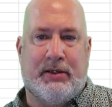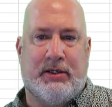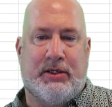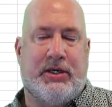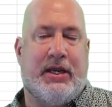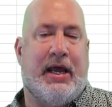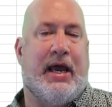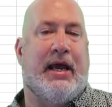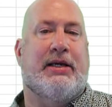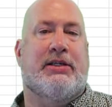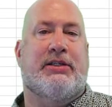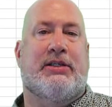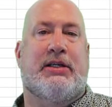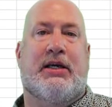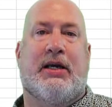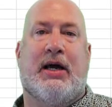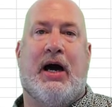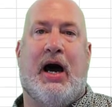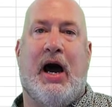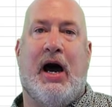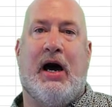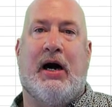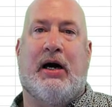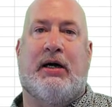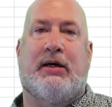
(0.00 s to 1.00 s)
text to
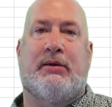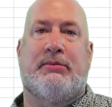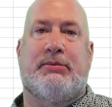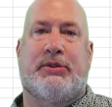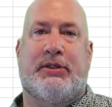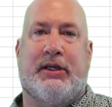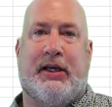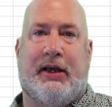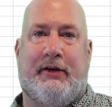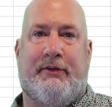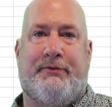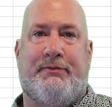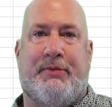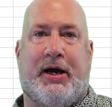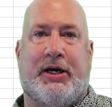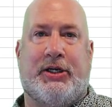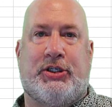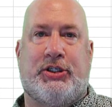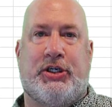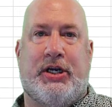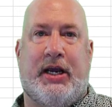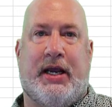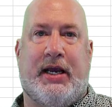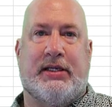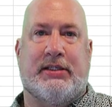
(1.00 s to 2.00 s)
columns if by
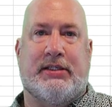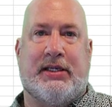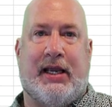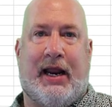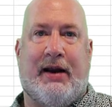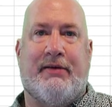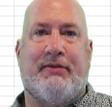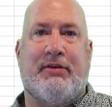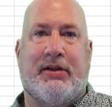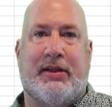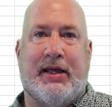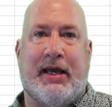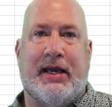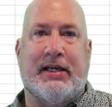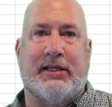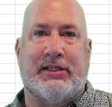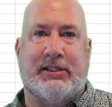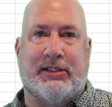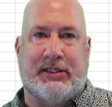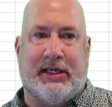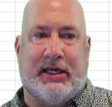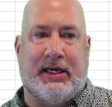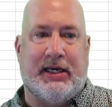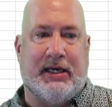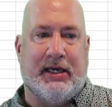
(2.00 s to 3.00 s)
chance everything
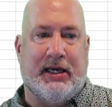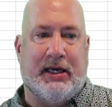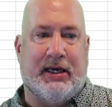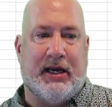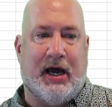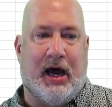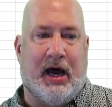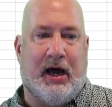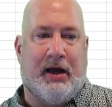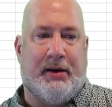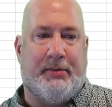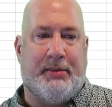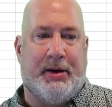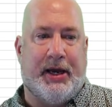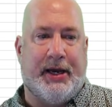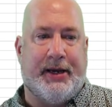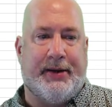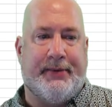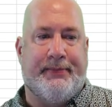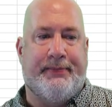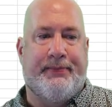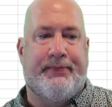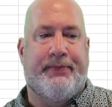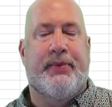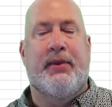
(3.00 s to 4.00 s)
is sitting in column
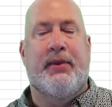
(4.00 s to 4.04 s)
A.